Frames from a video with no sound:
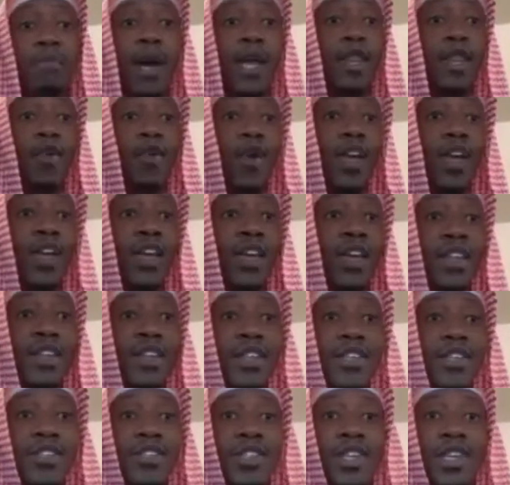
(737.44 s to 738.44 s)
By the way,
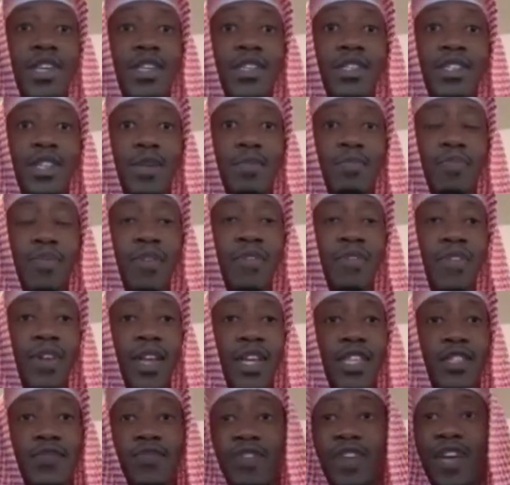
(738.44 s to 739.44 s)
this is the
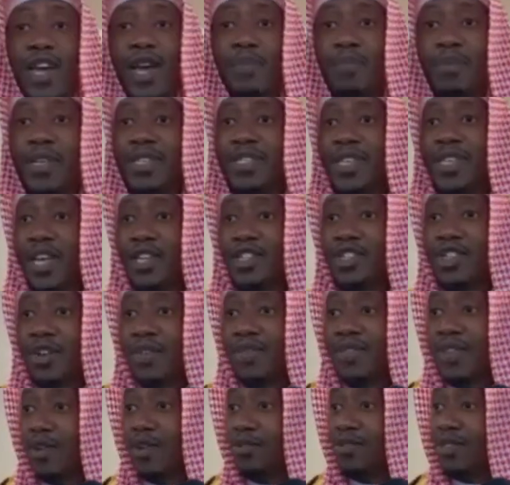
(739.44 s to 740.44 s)
privileged VIP section
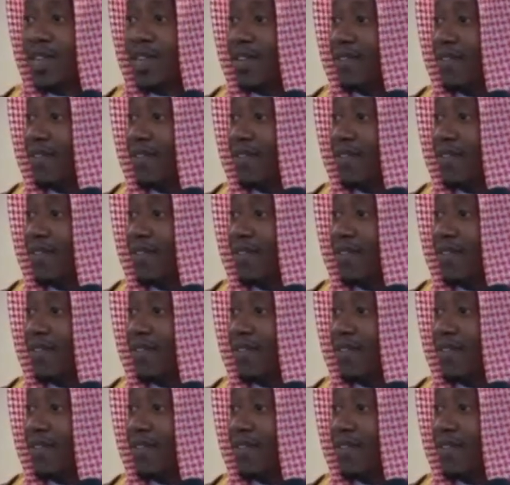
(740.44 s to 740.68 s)
of those that are